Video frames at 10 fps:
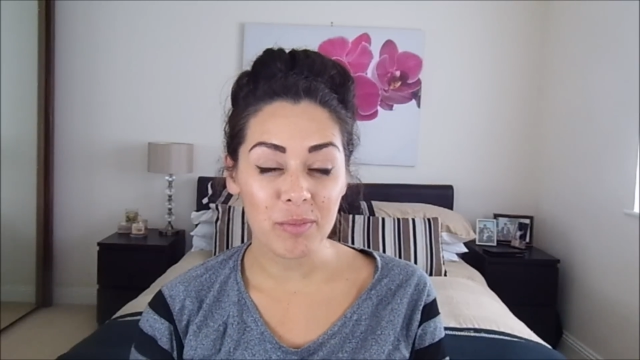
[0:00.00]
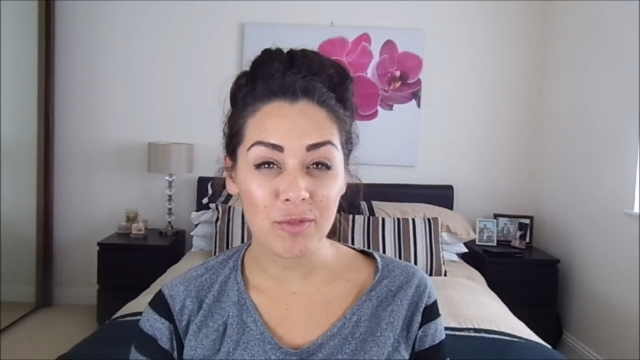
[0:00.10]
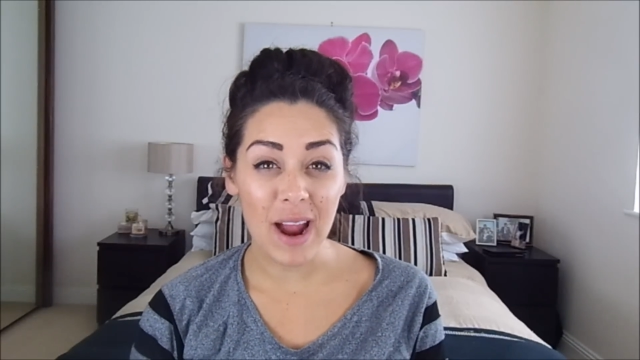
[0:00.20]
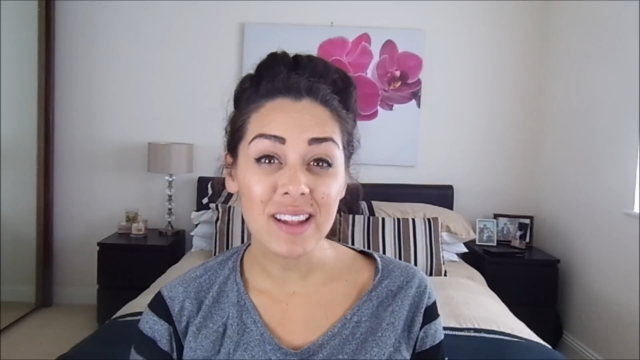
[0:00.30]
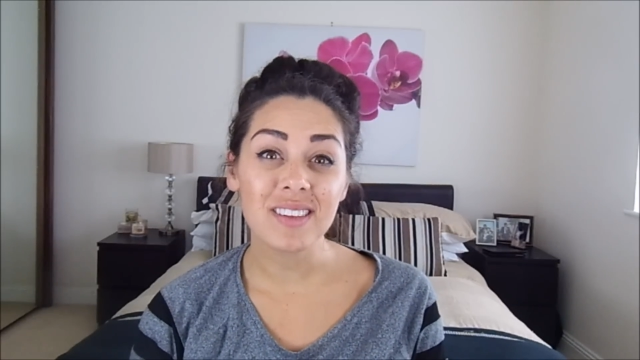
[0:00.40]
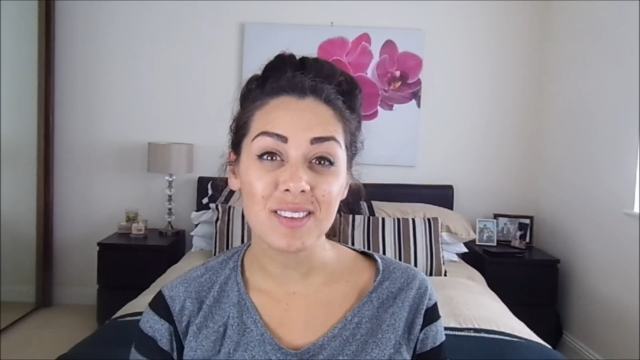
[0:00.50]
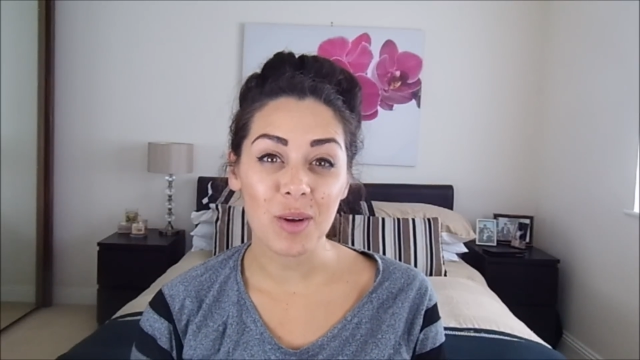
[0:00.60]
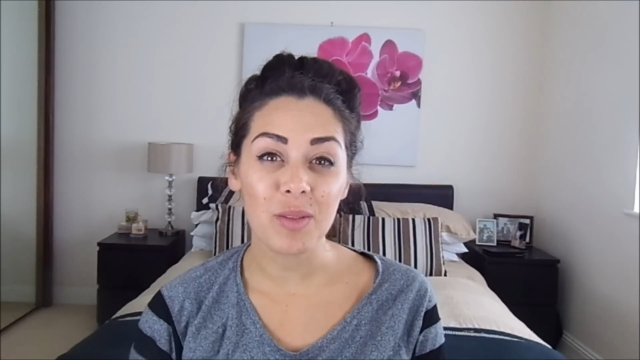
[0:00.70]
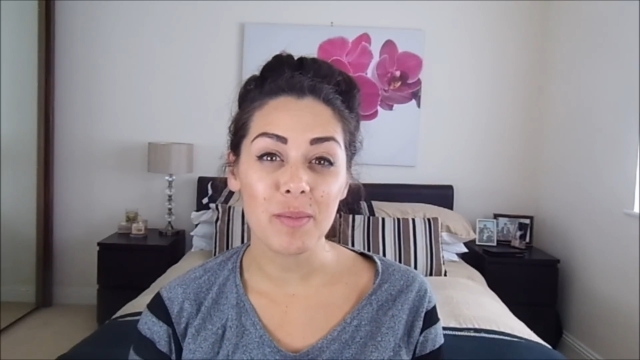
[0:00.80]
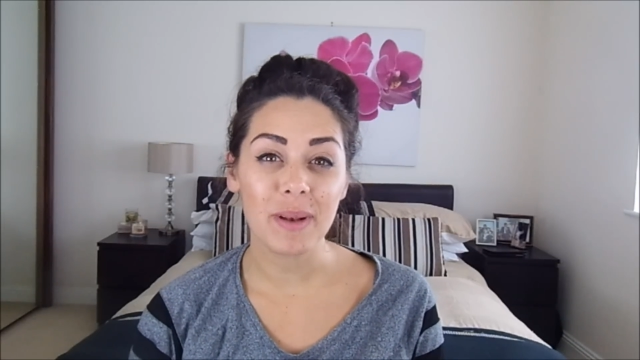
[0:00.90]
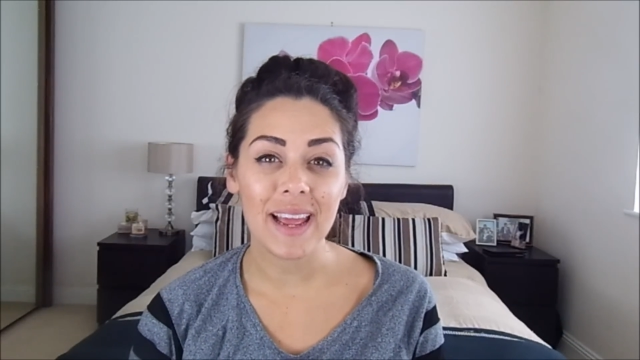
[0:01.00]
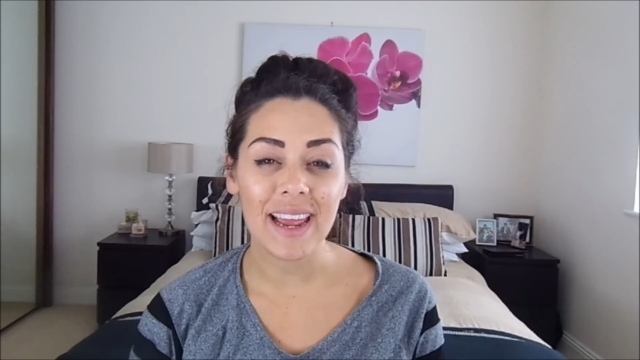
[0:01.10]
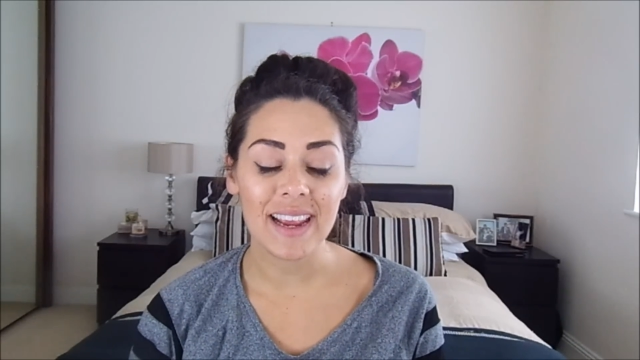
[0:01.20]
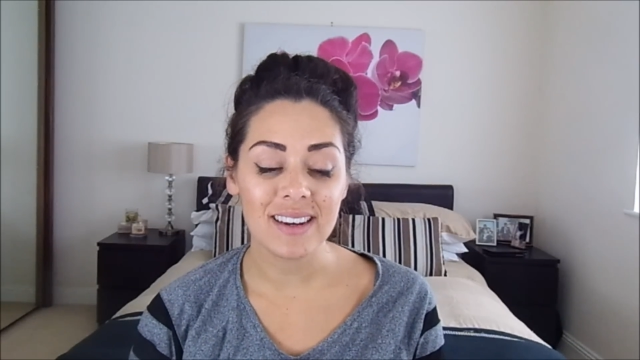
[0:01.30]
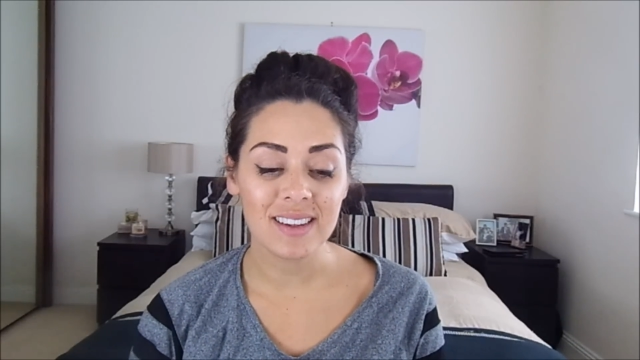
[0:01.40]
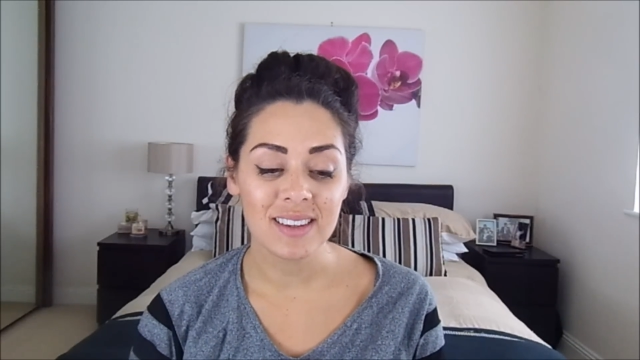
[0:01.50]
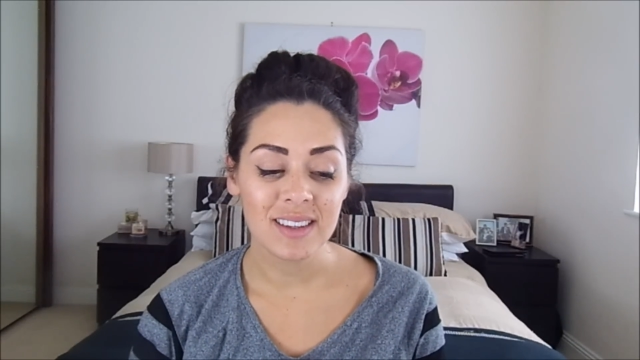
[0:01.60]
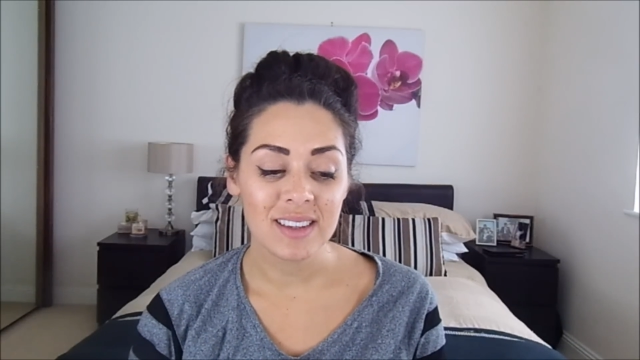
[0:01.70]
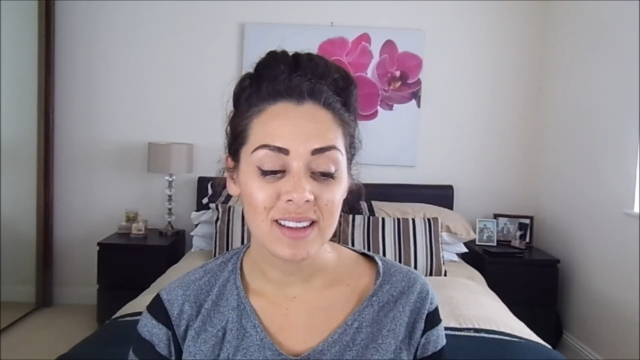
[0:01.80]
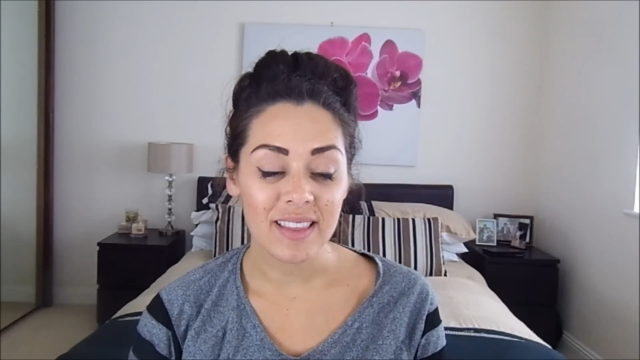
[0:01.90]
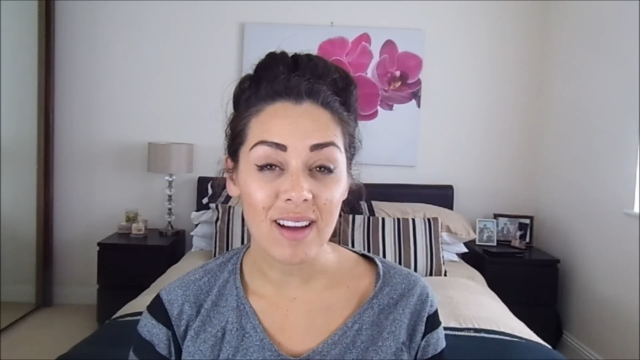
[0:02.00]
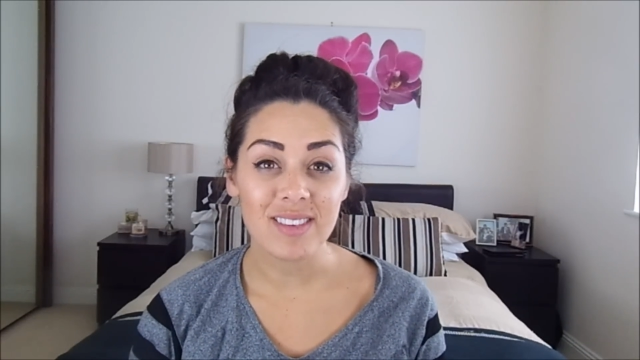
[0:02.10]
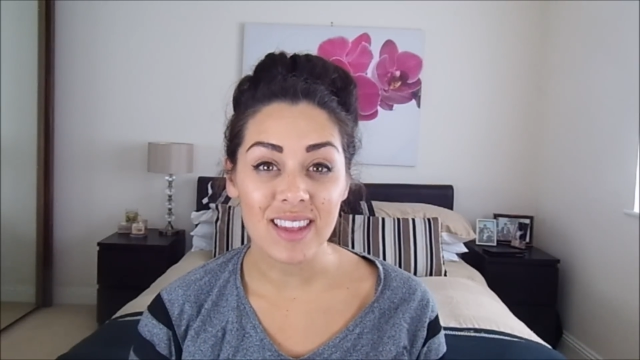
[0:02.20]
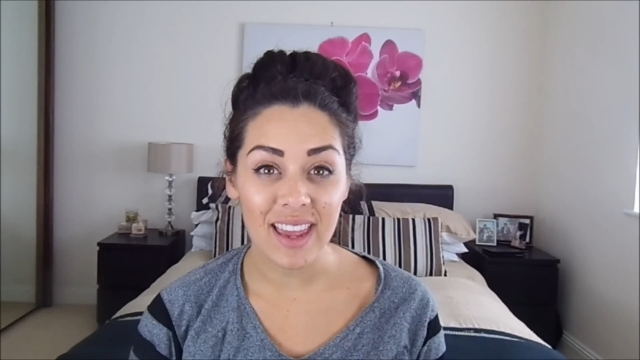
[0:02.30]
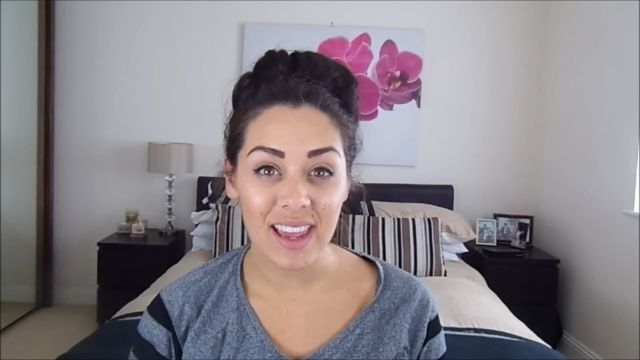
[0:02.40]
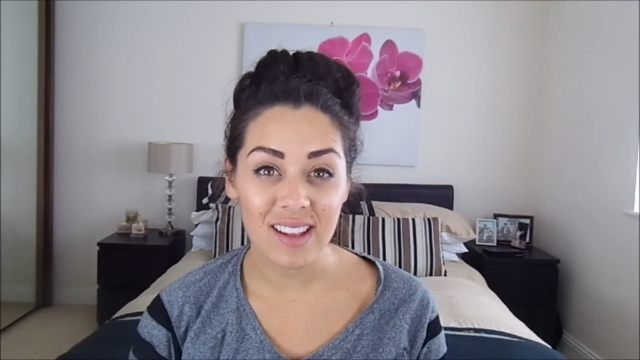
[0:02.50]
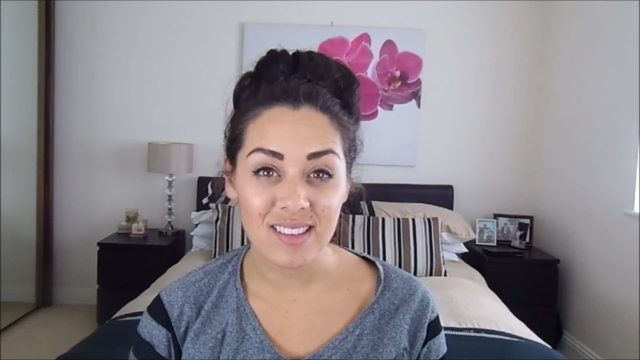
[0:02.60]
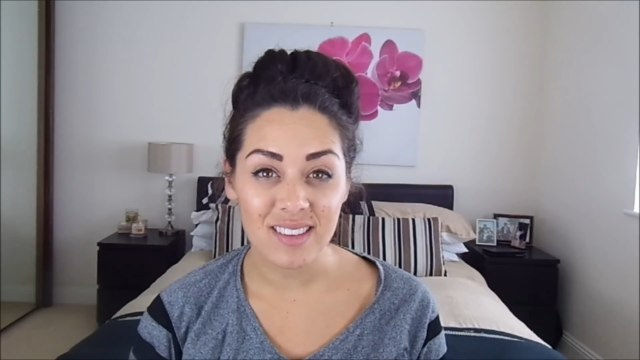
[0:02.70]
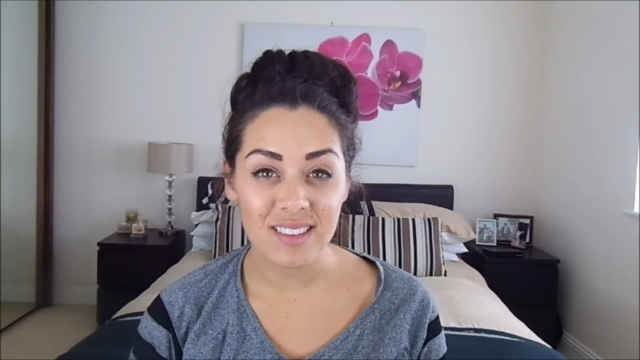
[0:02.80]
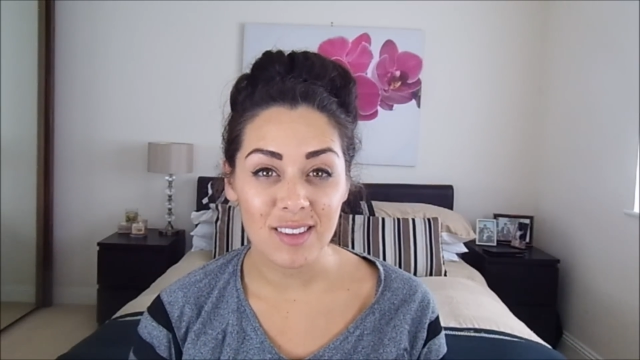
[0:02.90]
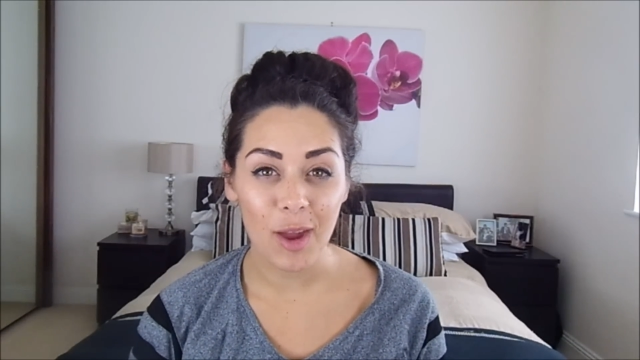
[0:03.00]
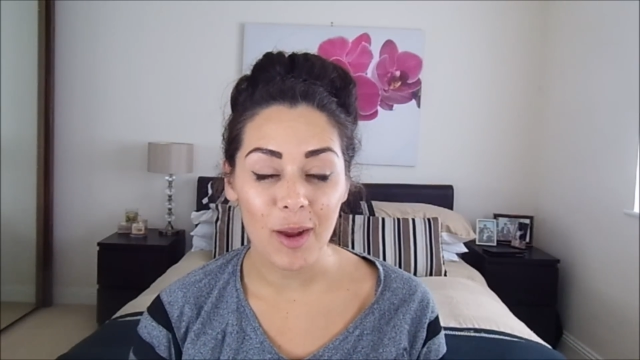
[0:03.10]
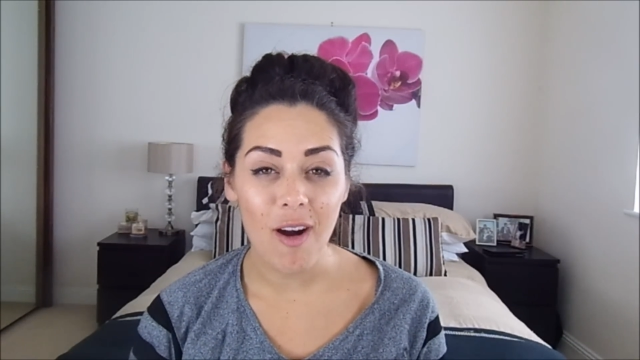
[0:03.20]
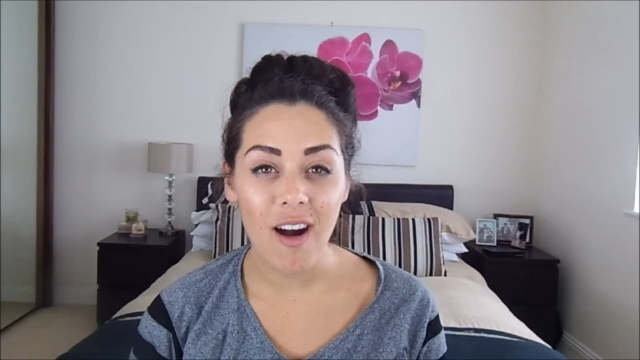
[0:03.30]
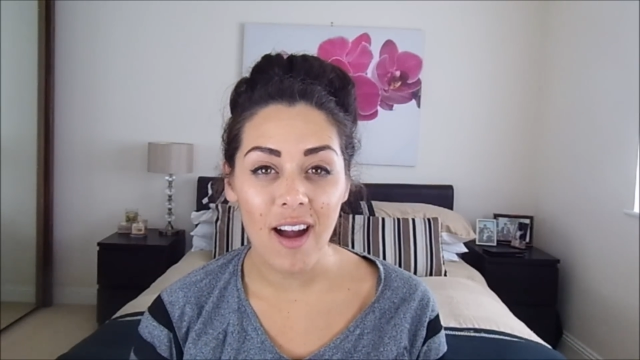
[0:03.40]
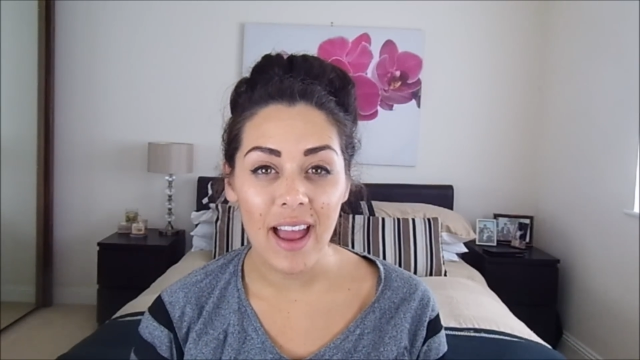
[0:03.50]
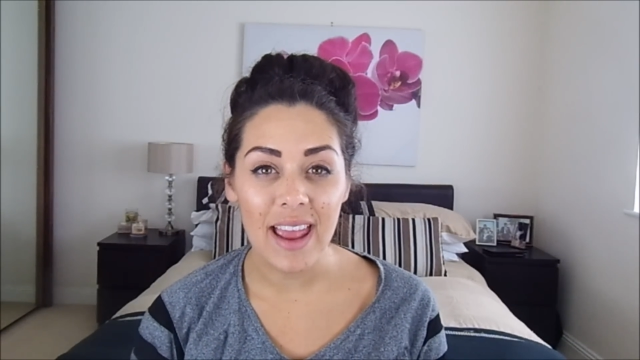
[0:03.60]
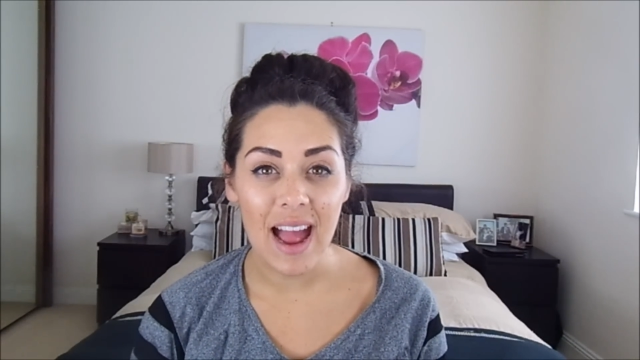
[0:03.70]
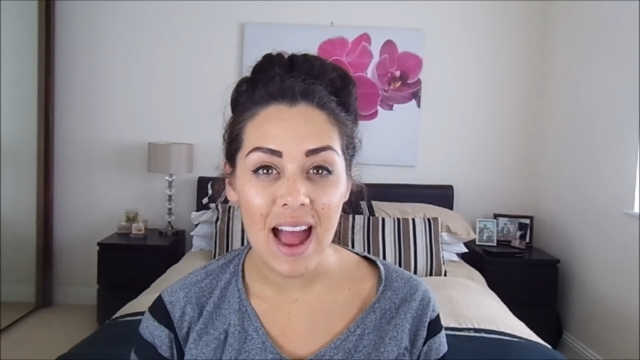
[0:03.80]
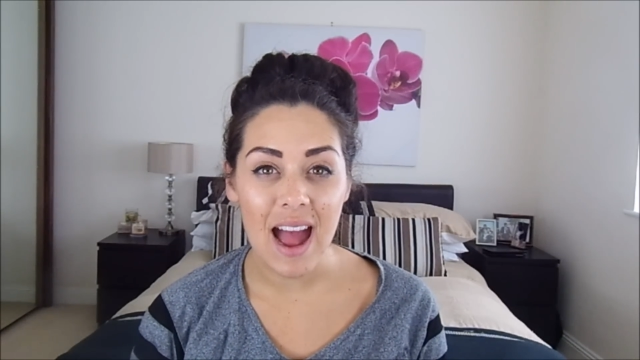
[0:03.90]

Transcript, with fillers: rest on the plane, that was it. So I